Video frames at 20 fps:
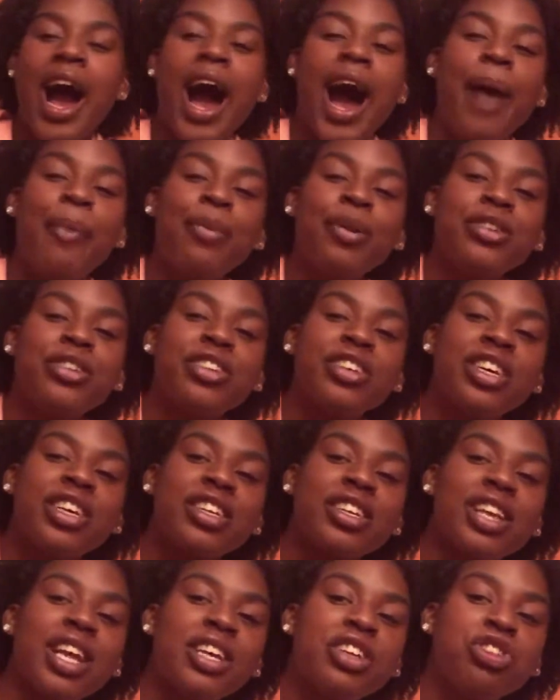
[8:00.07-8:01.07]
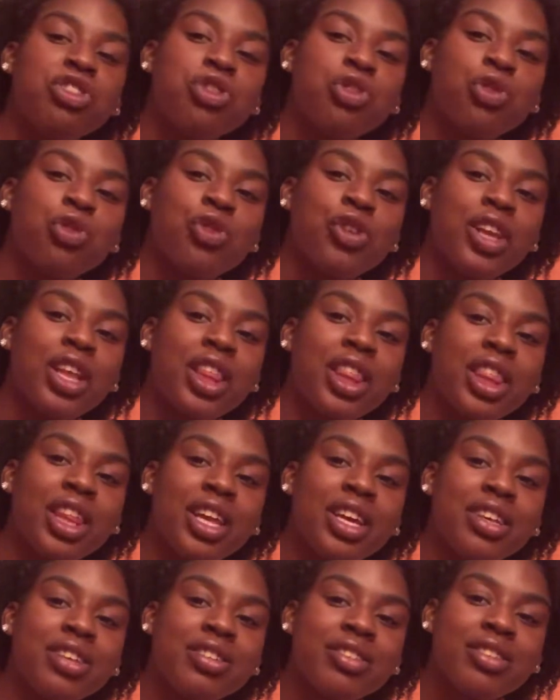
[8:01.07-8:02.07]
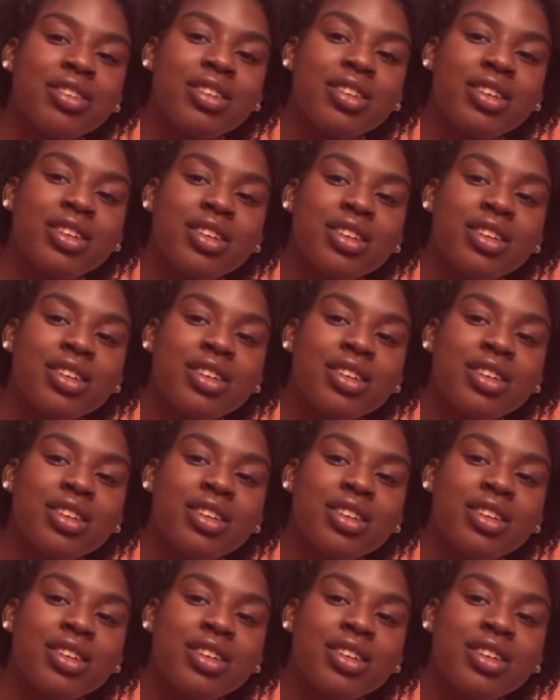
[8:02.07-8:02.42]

I'ma just let you read this.